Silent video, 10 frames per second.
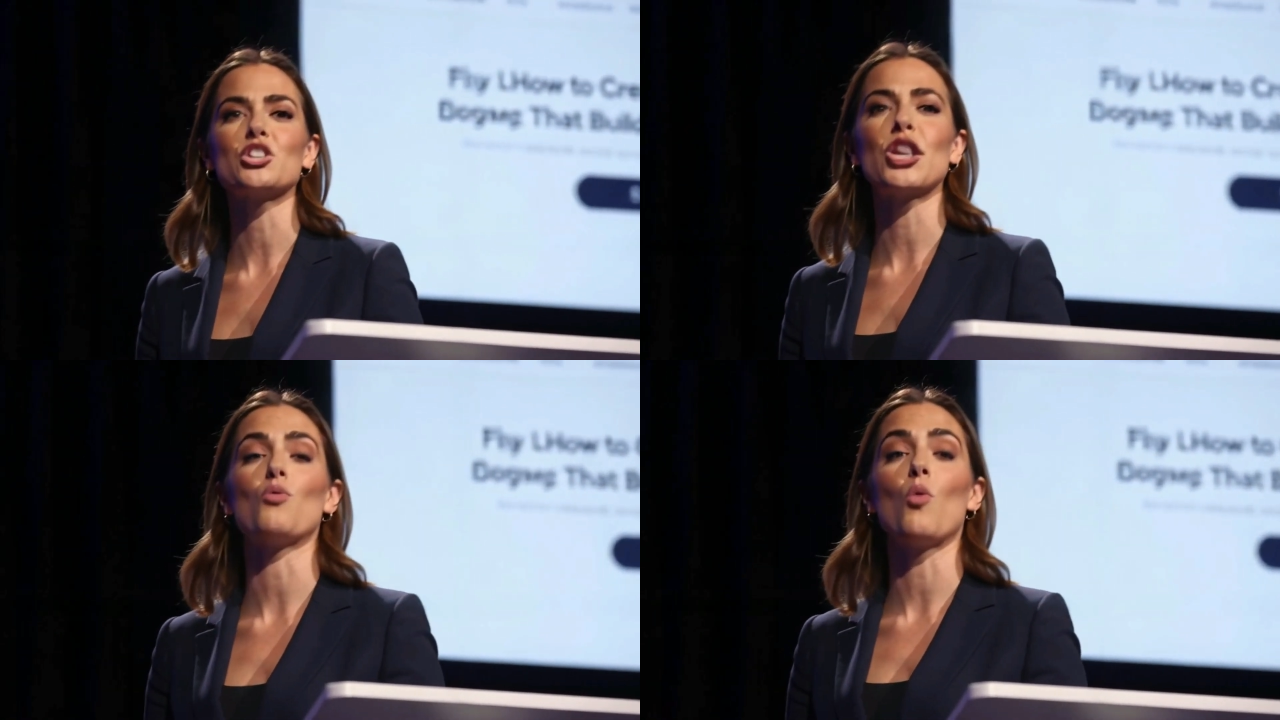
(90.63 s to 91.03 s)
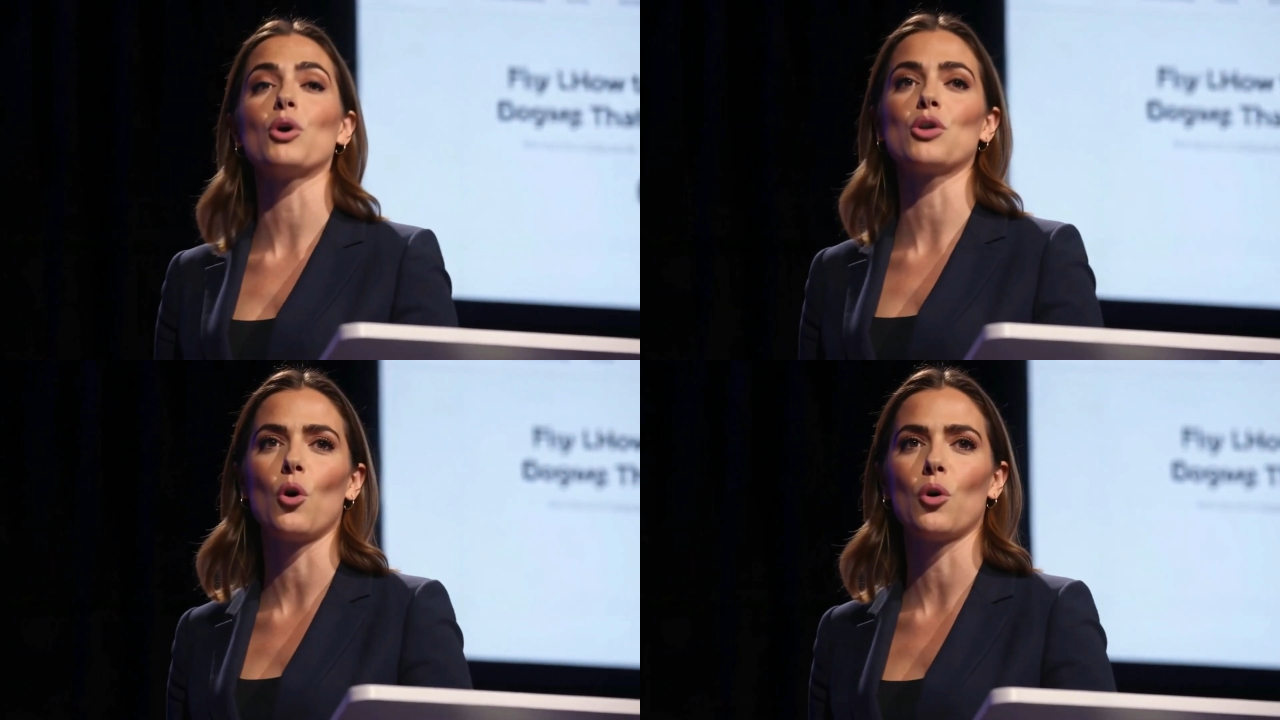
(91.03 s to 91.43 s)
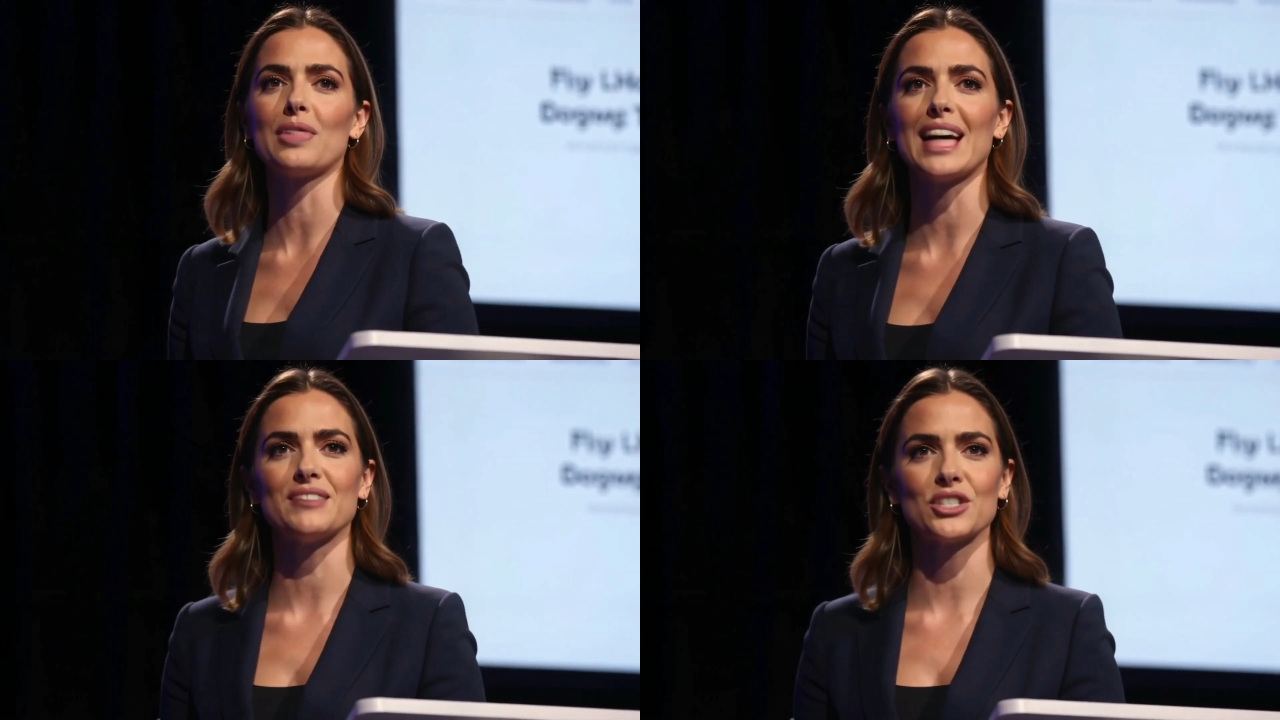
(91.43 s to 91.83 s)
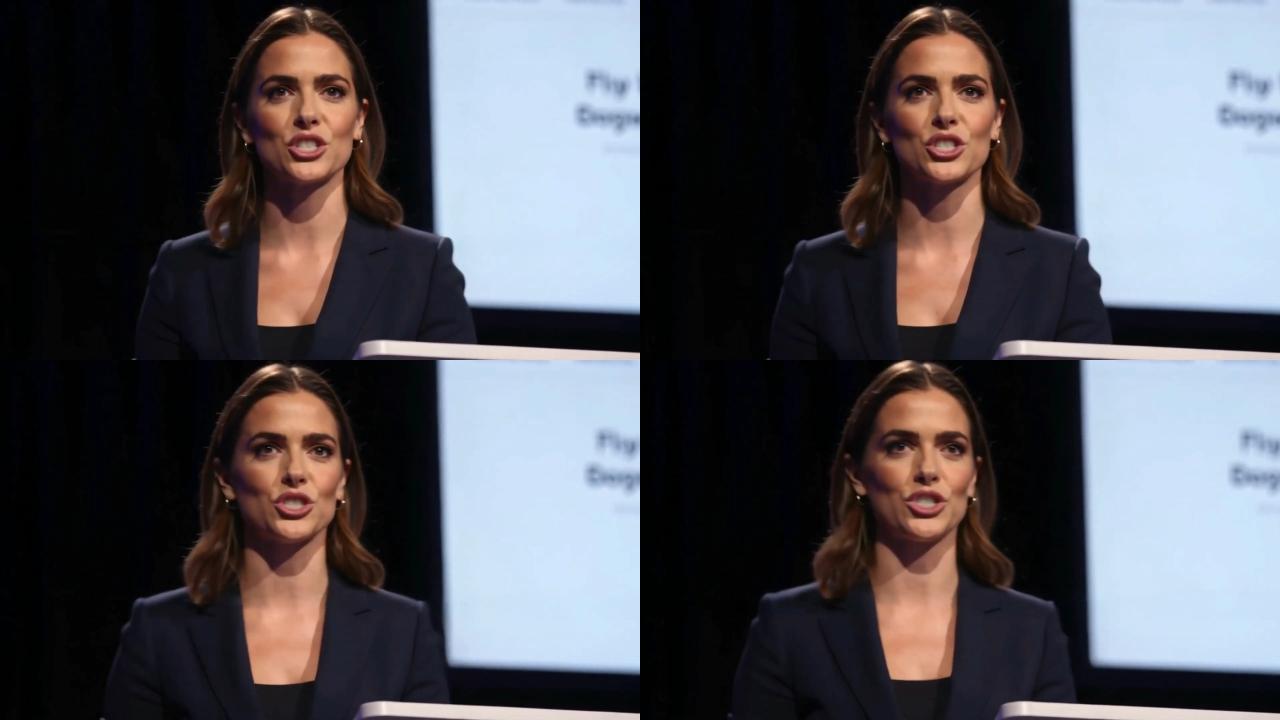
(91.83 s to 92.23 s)
should have one goal: getting
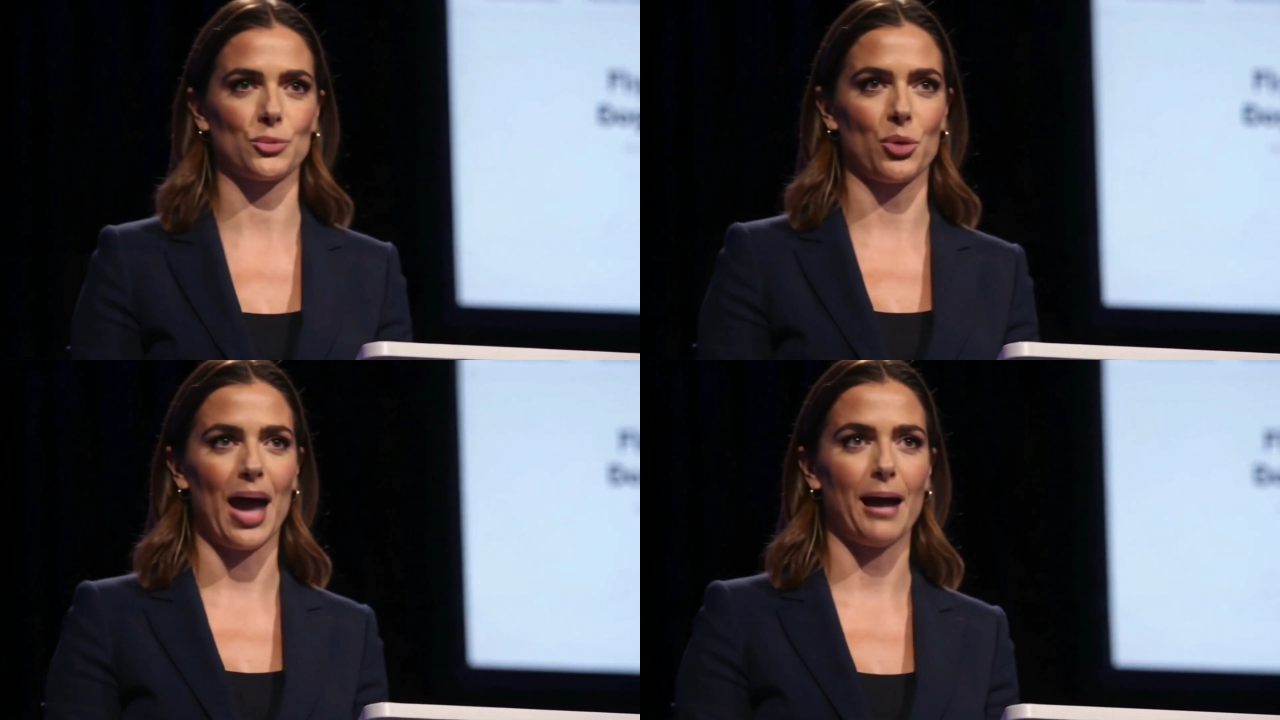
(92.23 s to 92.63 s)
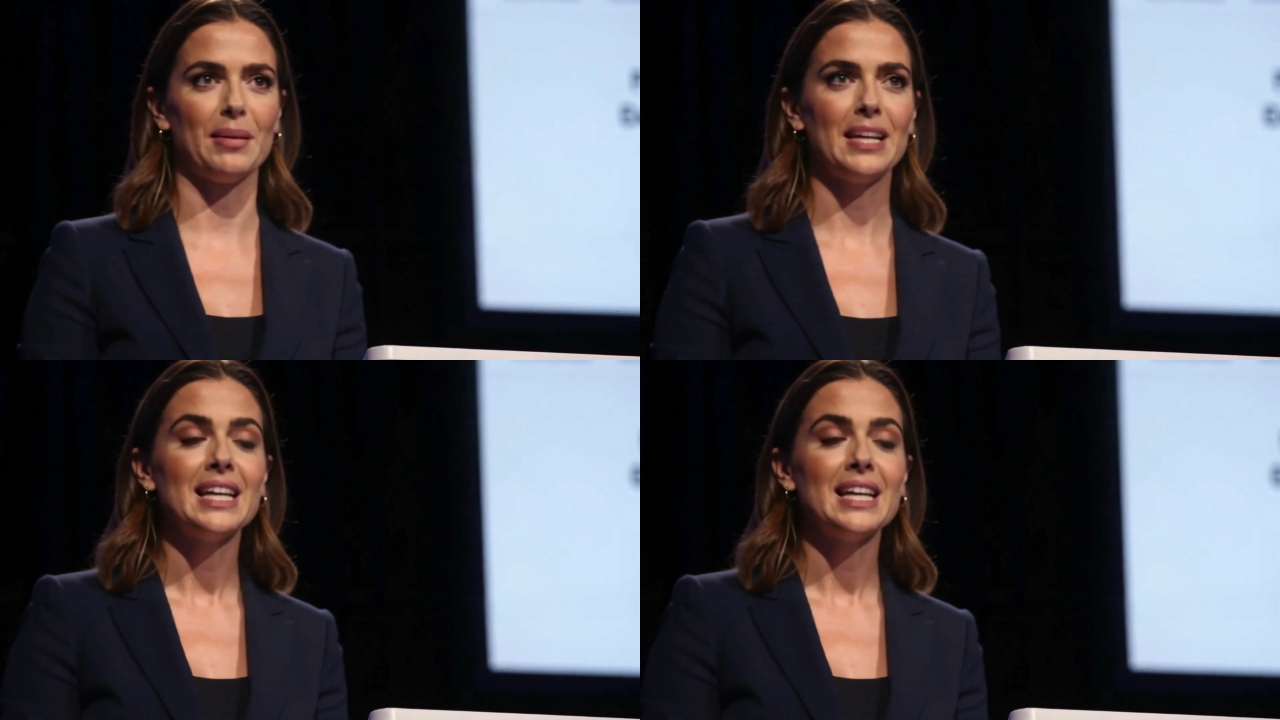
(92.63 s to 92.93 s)
visitors to subscribe.